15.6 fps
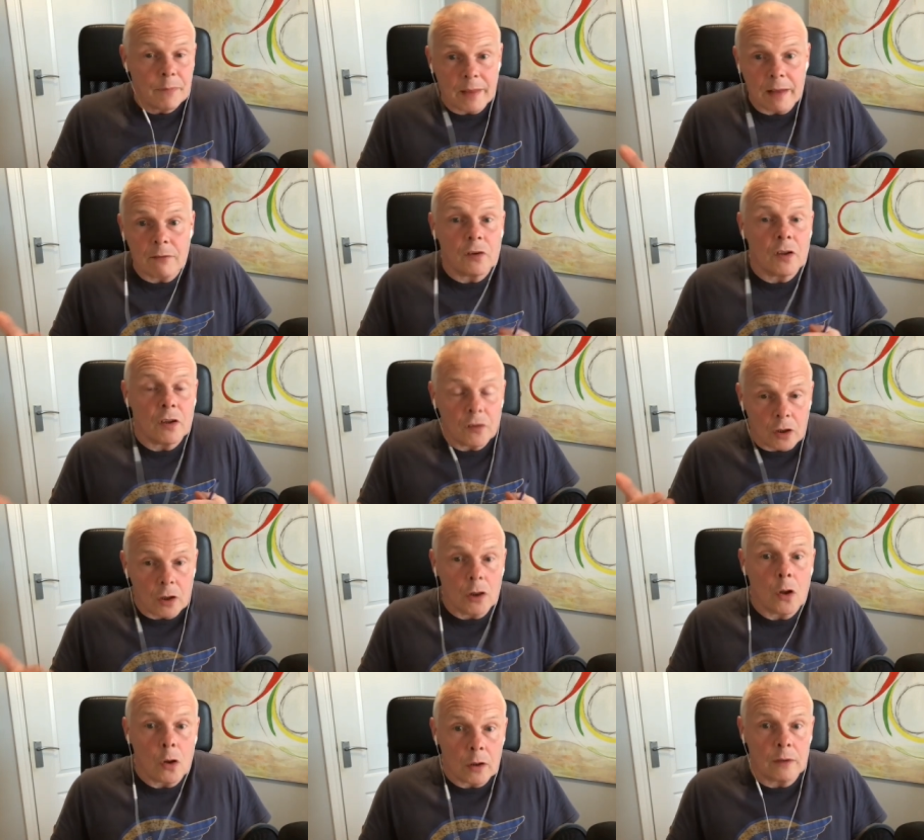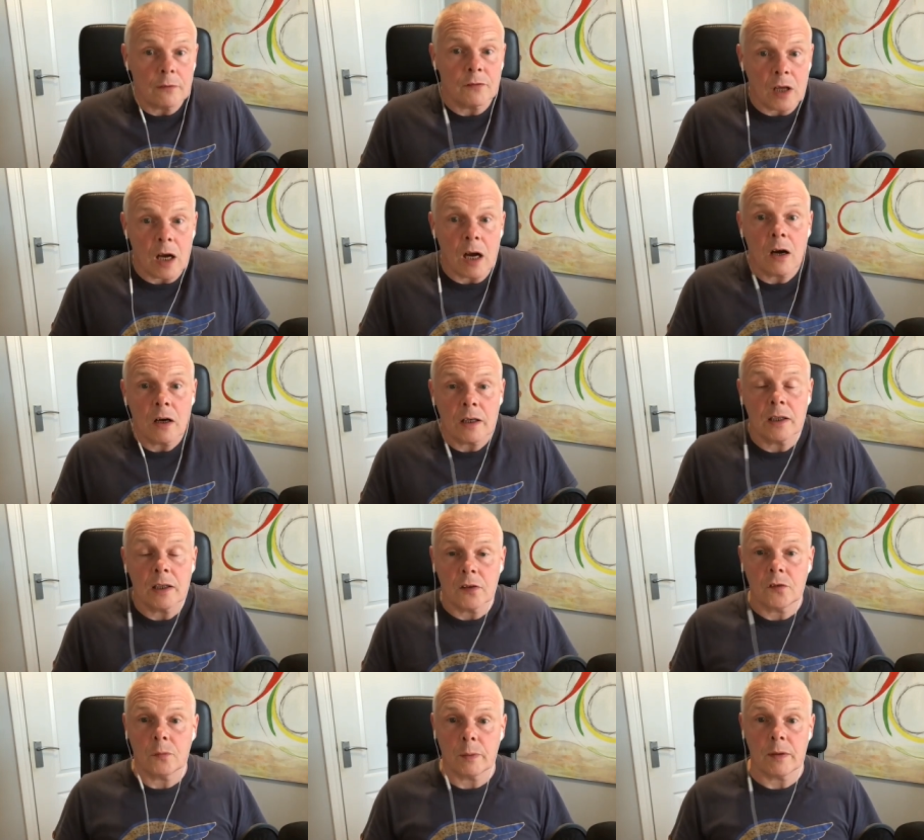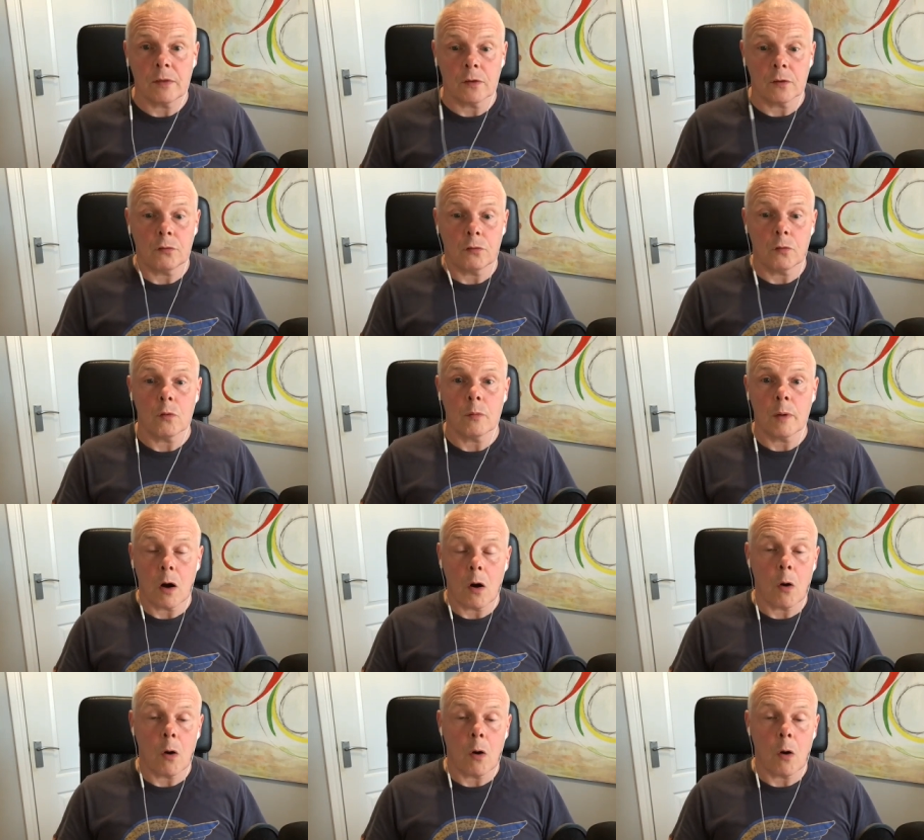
there's a lot of darkness with the trauma,